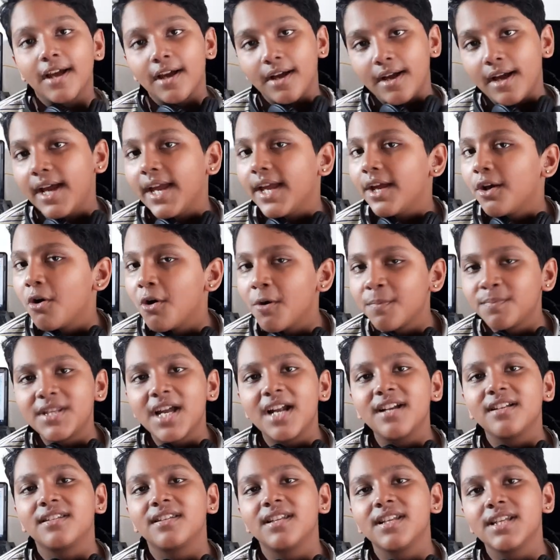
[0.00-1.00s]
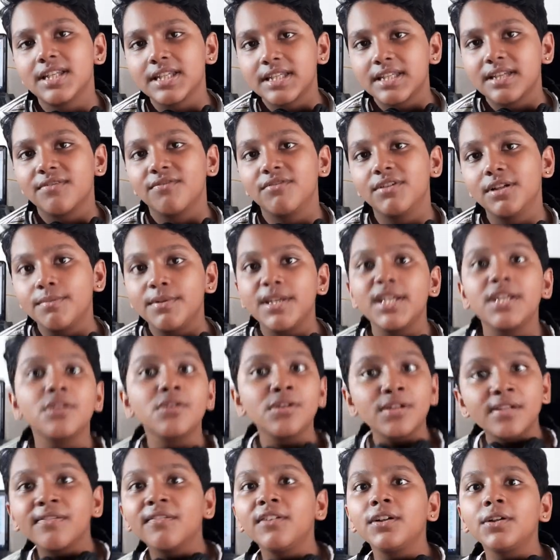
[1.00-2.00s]
I hope that this will be
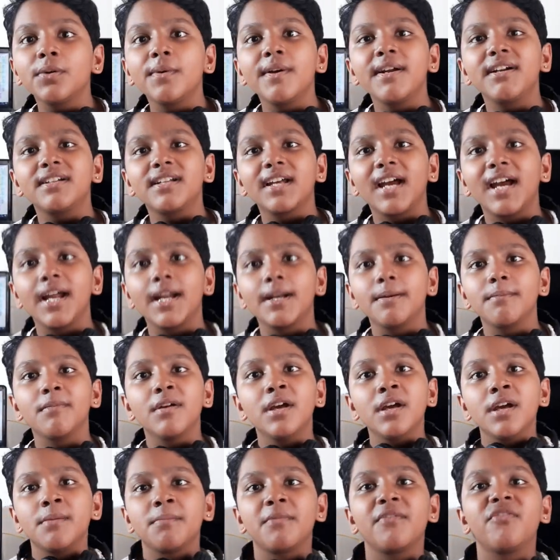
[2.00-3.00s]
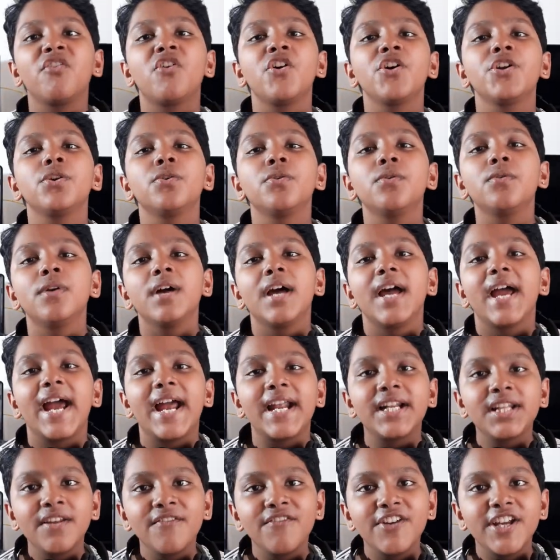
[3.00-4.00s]
useful to it. And before you
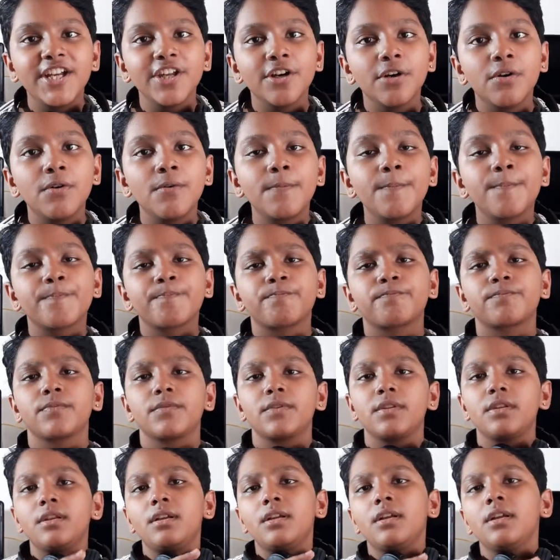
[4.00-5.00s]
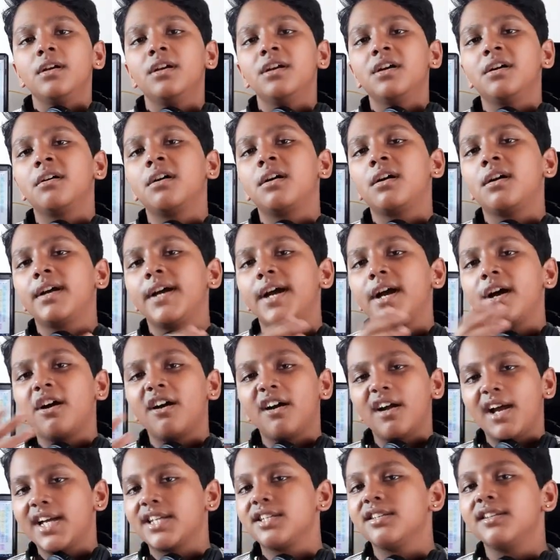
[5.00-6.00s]
end the video,
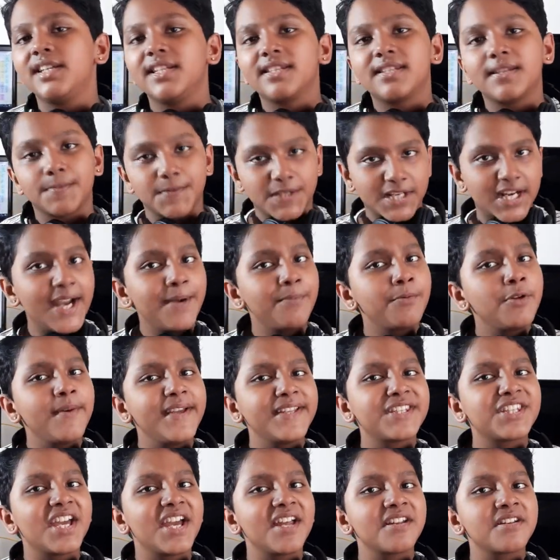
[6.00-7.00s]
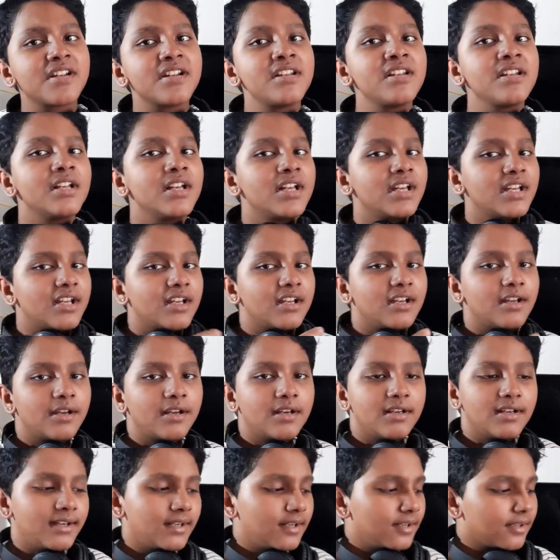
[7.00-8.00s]
actually subscribe to my channel,
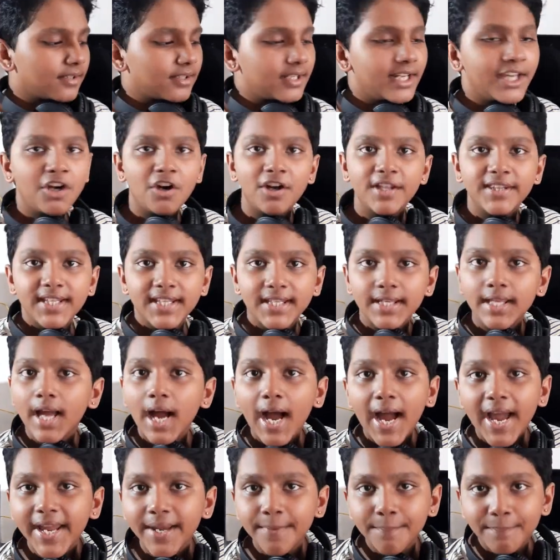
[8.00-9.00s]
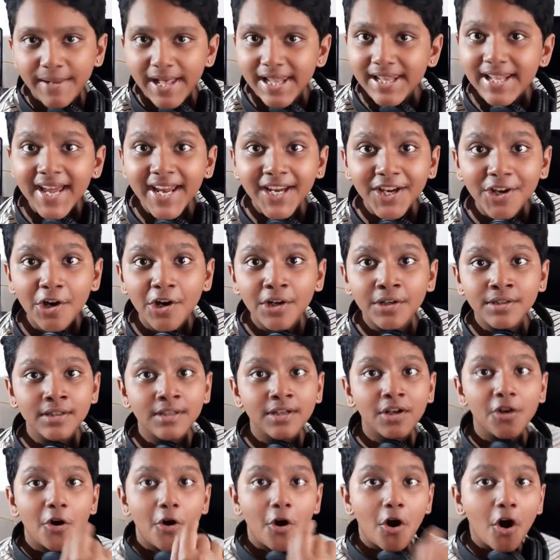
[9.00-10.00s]
click on the bell icon.
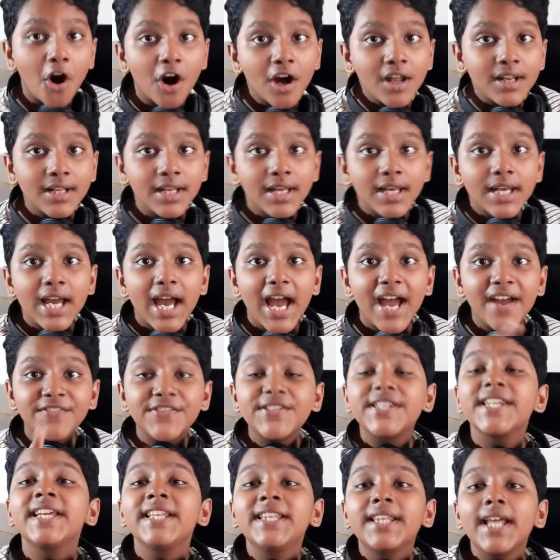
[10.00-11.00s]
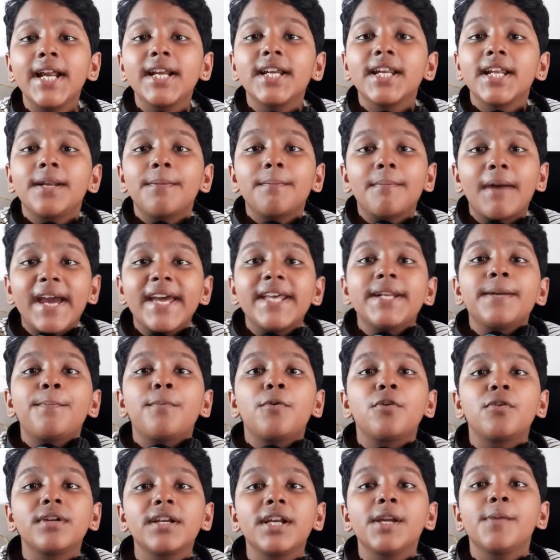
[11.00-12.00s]
All I've seen that in my
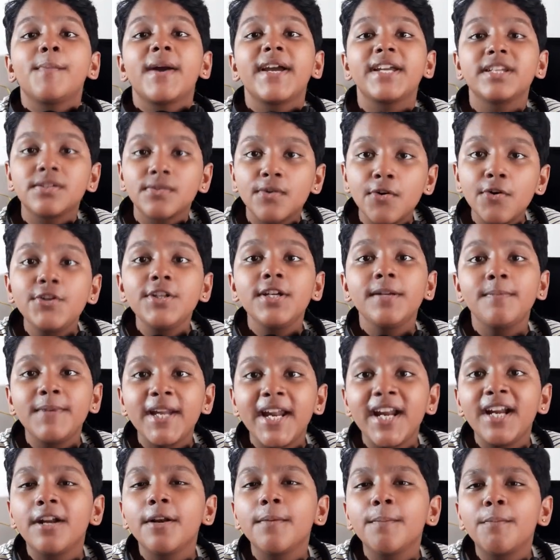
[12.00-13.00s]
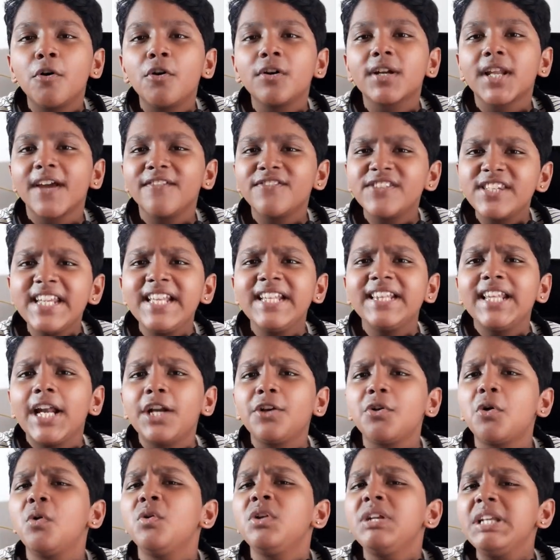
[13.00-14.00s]
report, in my Social Blade report, I've seen
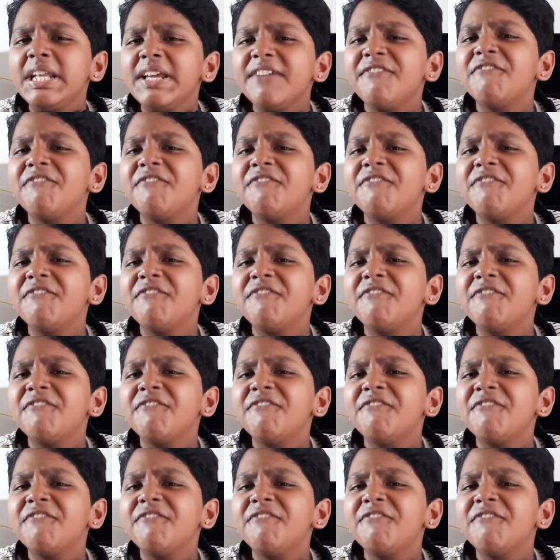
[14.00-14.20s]
that only